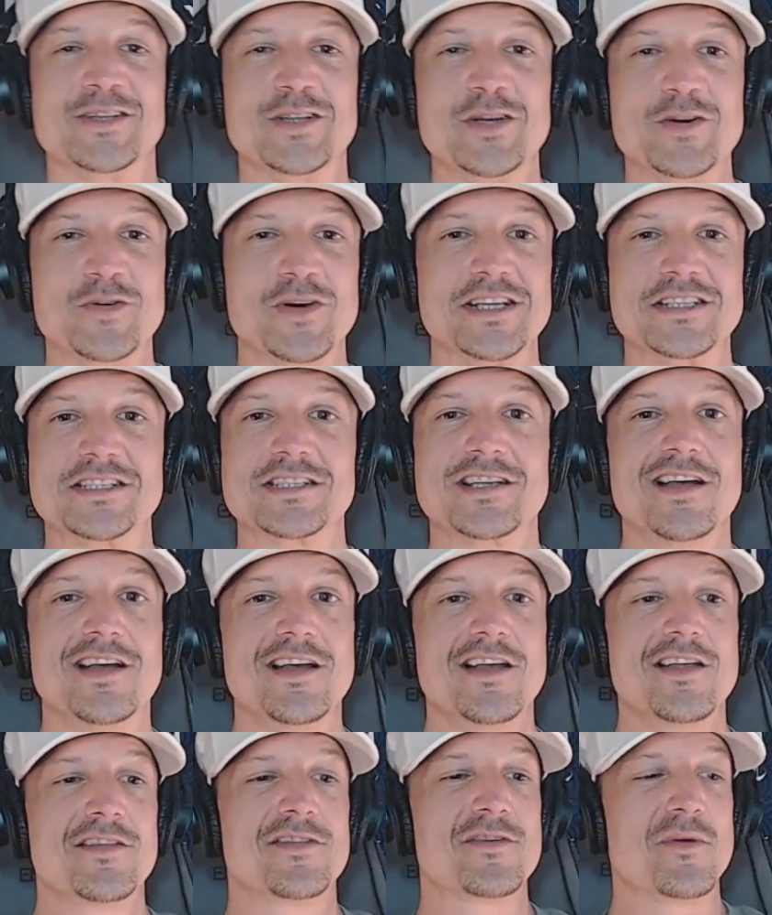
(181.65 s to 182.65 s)
Louis.
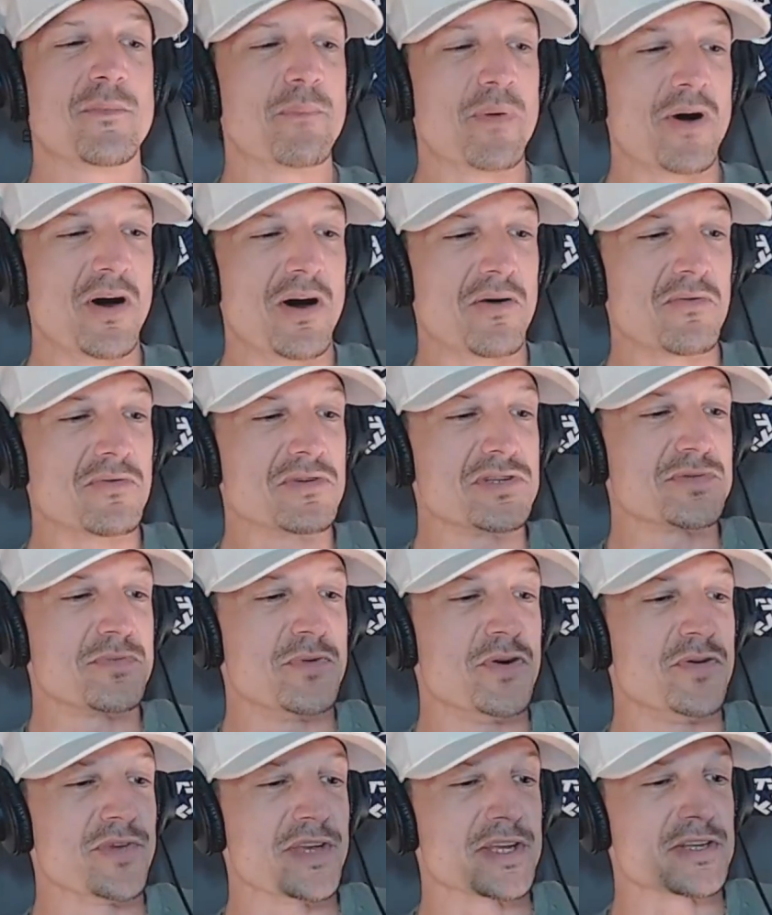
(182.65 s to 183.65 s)
The ball was
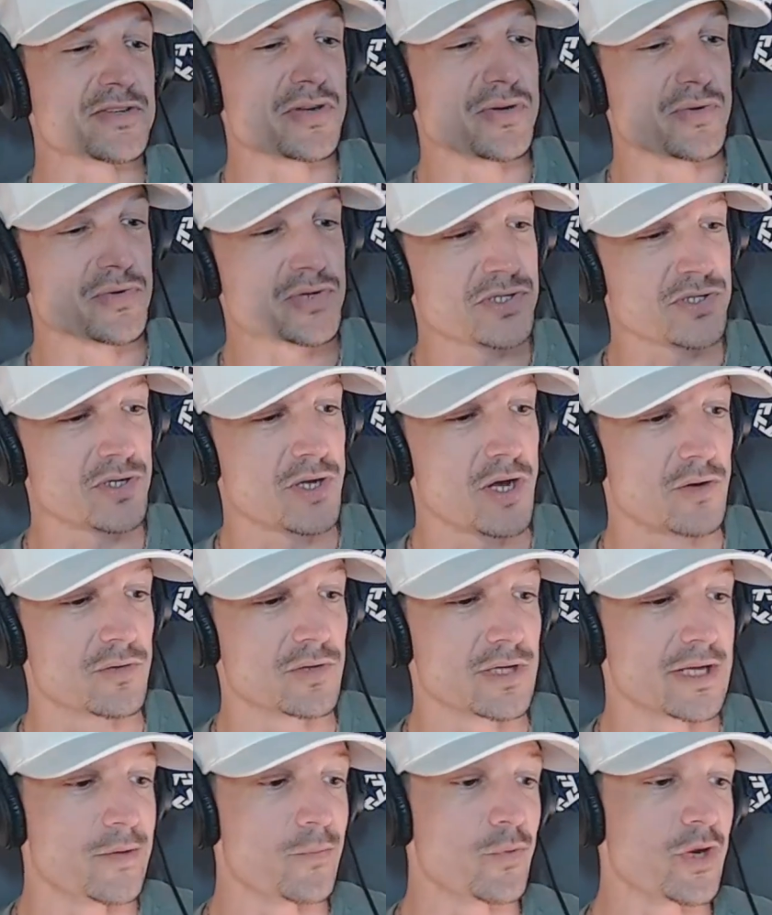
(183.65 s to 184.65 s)
moving too
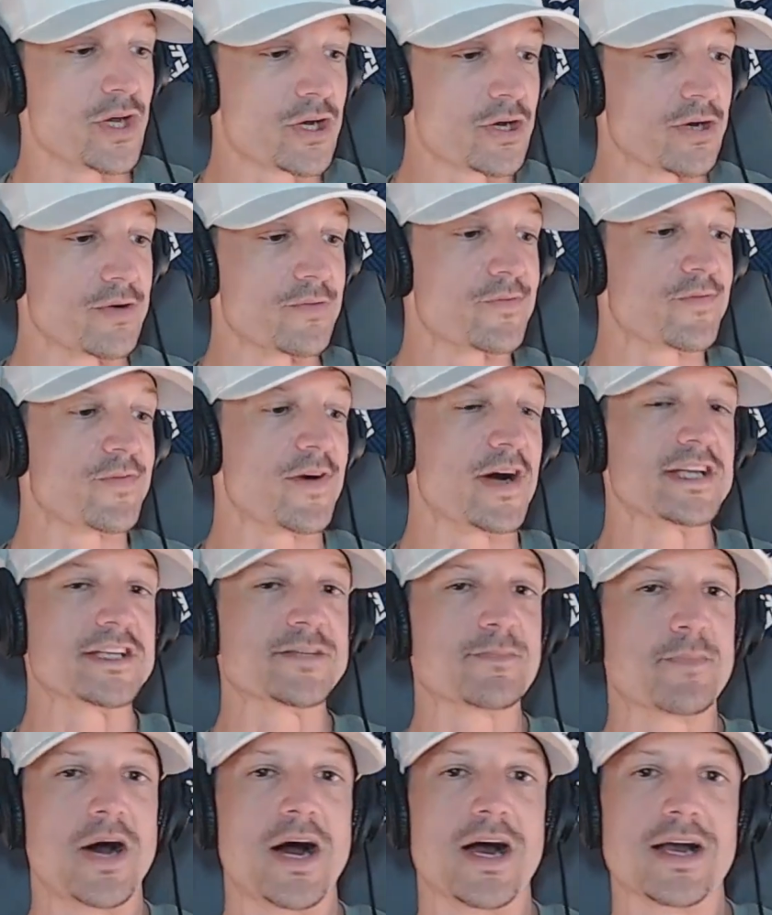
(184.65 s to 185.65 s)
slowly. We couldn't
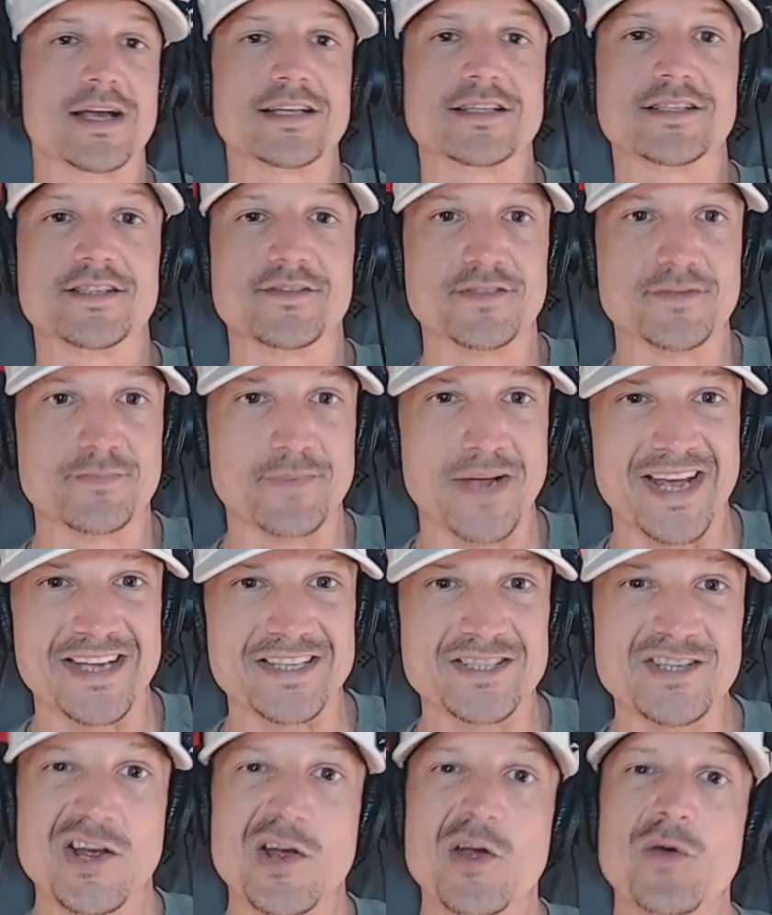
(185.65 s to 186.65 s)
find pockets of
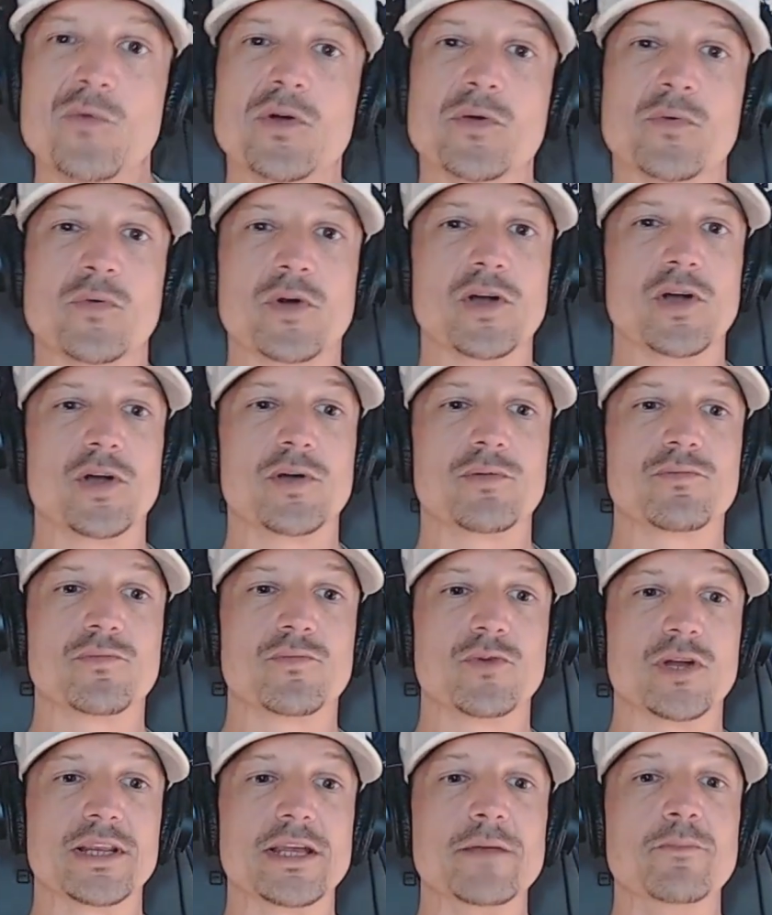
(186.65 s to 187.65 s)
space. We weren't
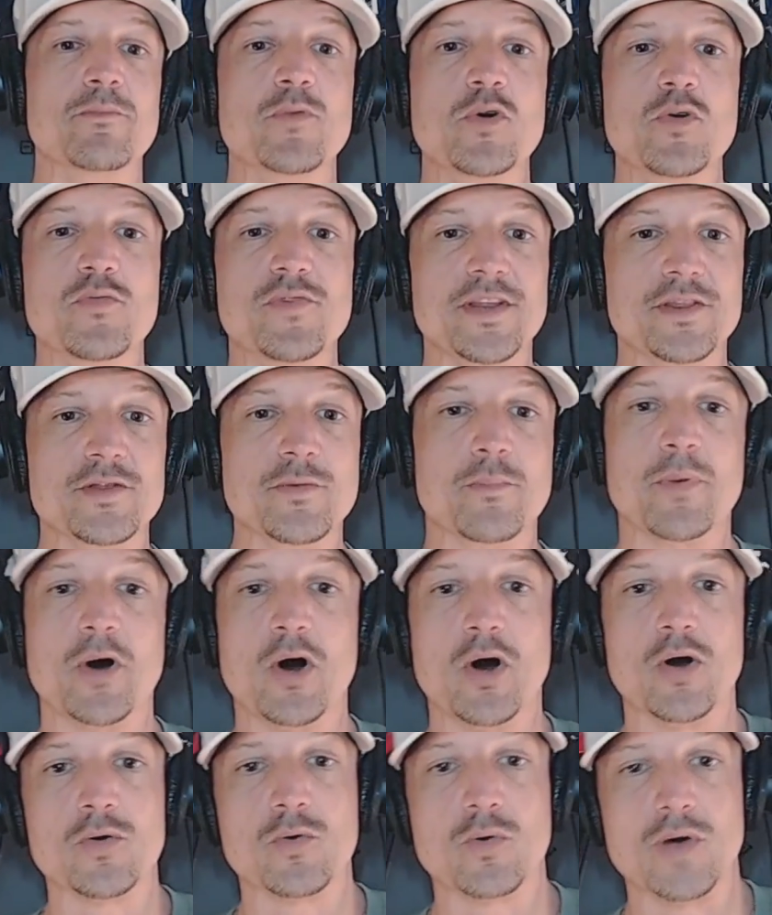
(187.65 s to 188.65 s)
really moving the
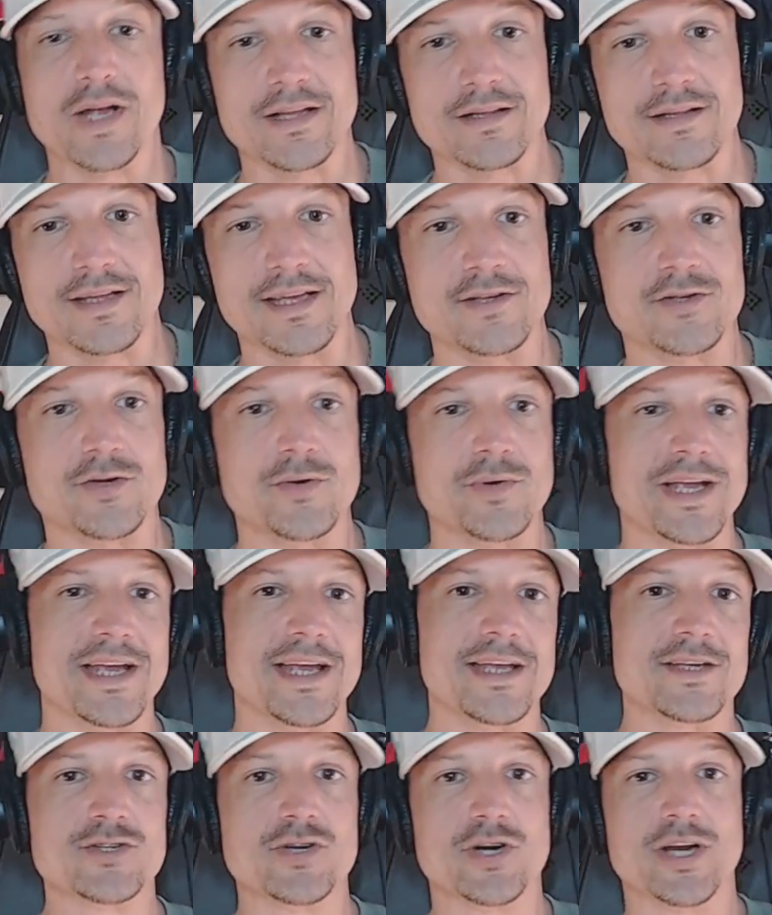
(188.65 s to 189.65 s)
ball quickly, doing
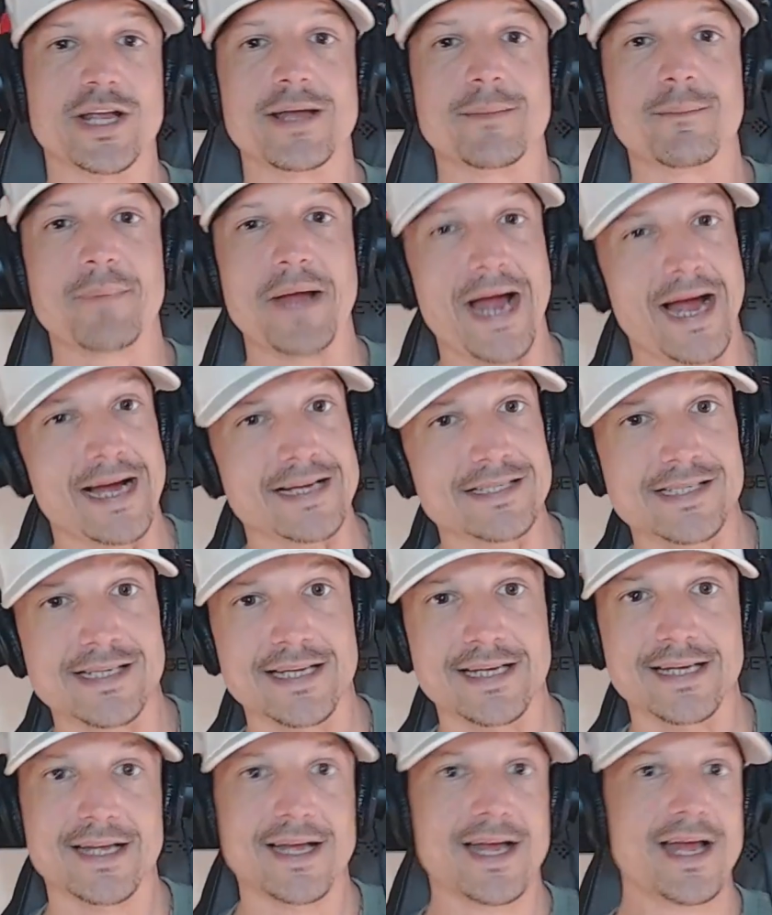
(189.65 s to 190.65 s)
intricate
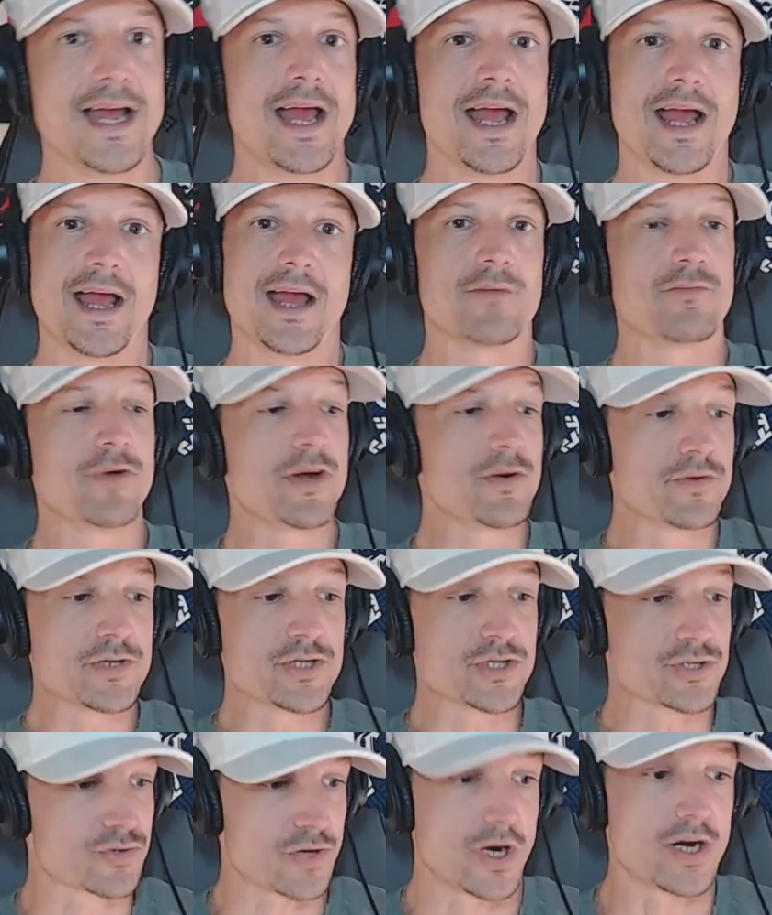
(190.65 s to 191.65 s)
passing, and we were
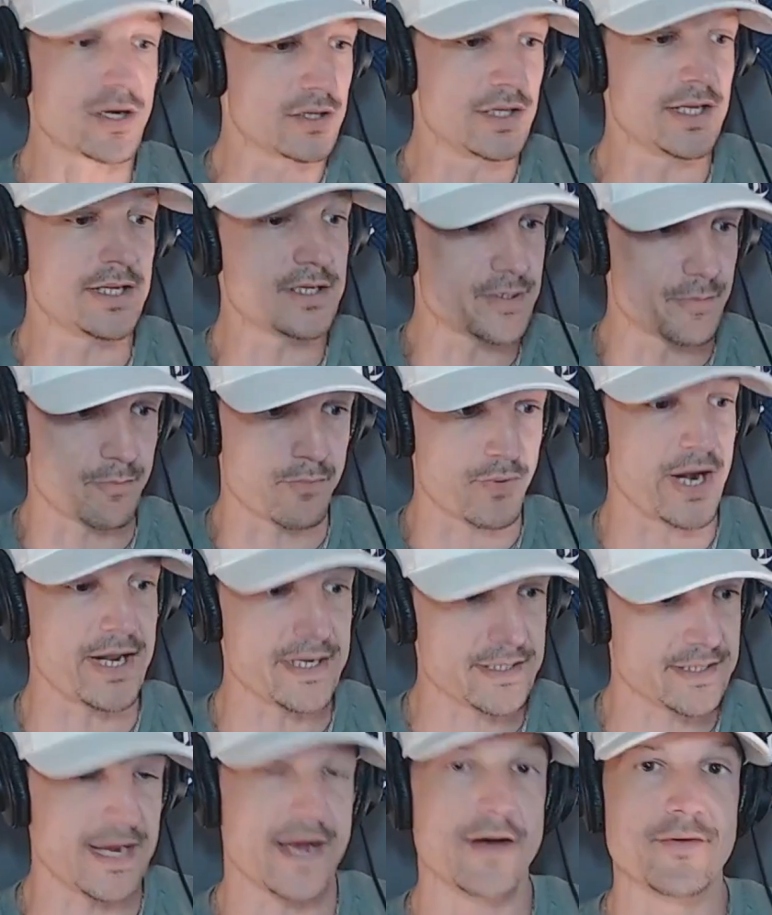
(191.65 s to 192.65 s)
struggling to
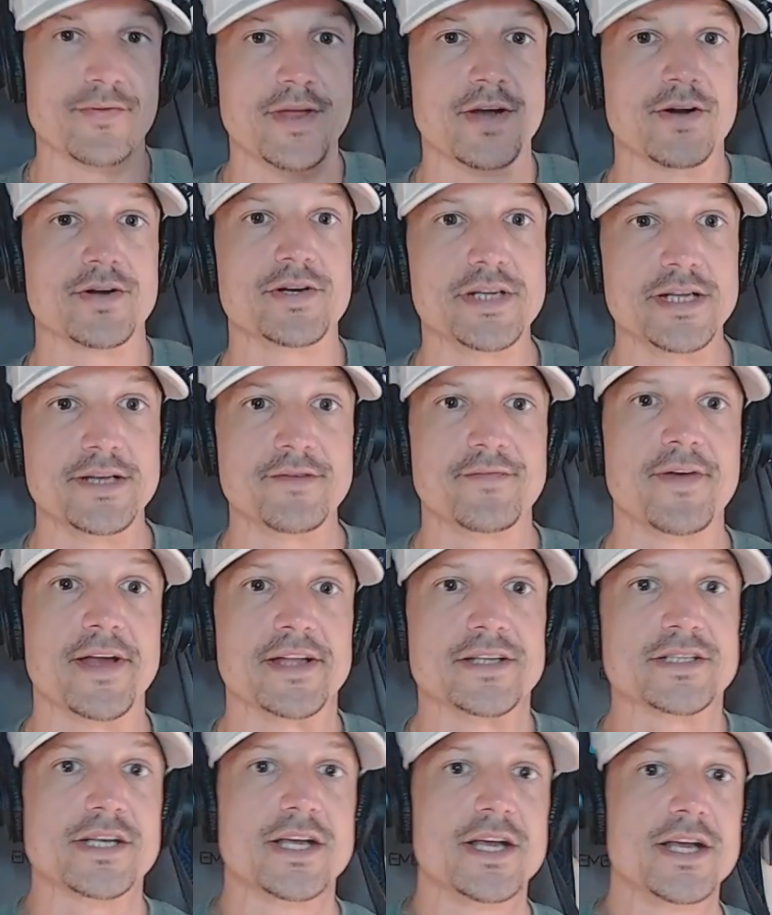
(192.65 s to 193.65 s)
break down their
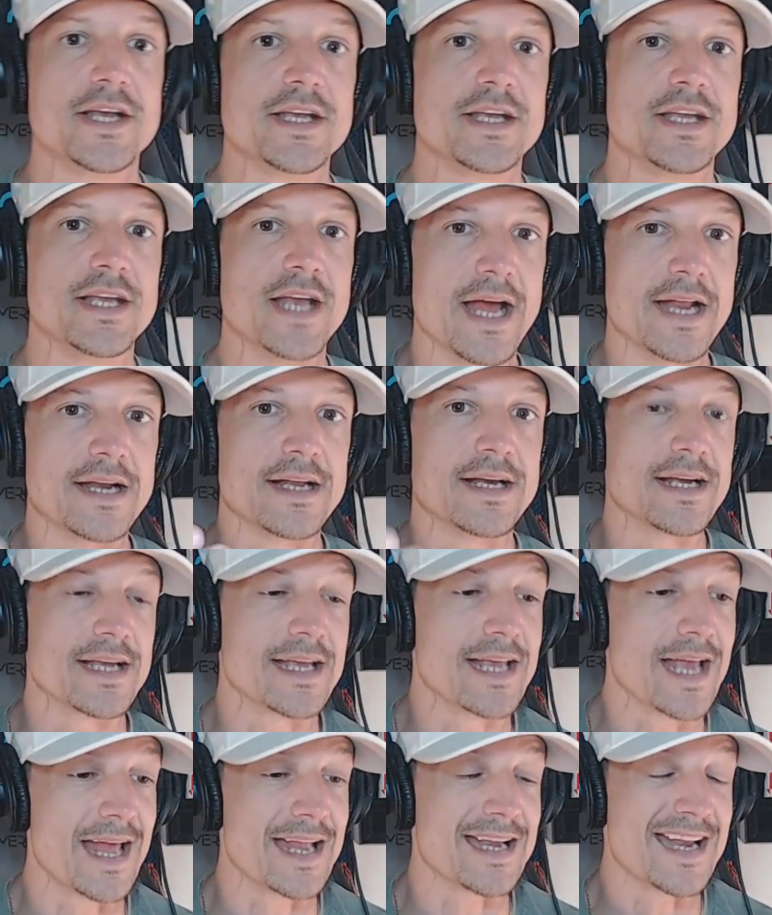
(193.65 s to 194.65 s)
defense yet
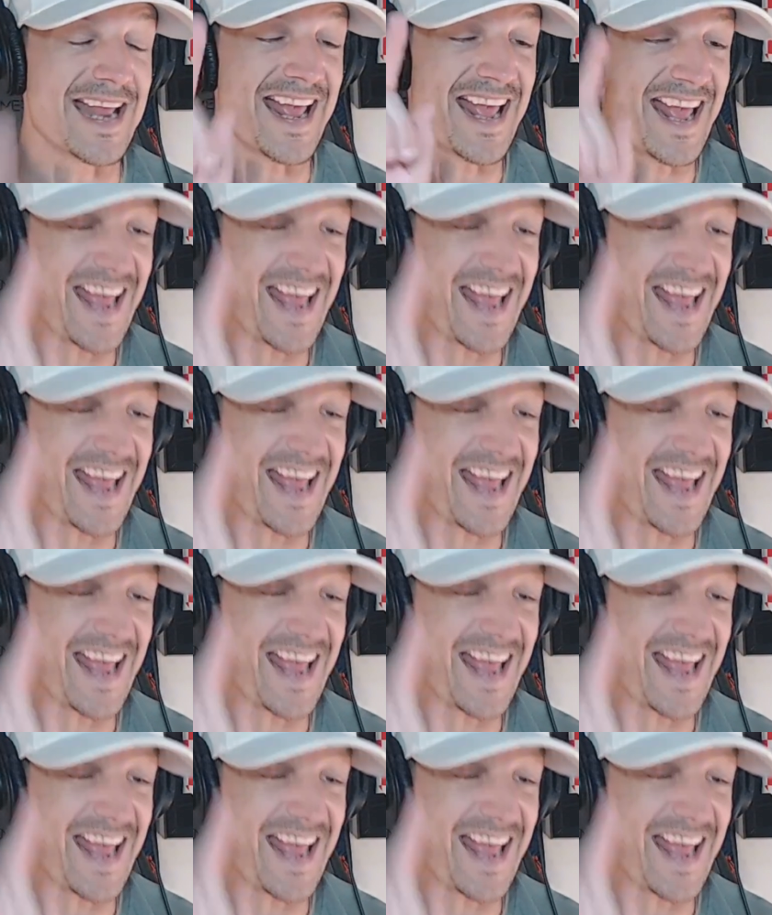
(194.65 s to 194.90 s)
again.